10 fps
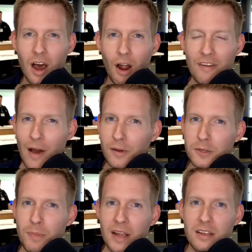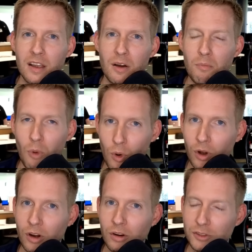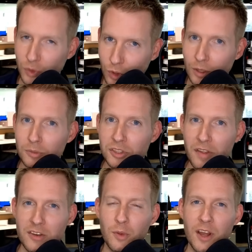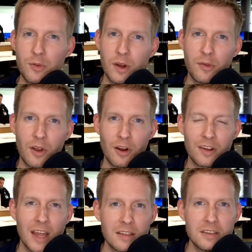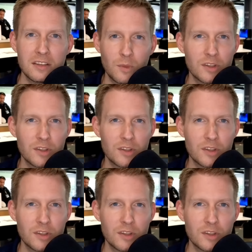are now expecting more storms in the 2023 hurricane season.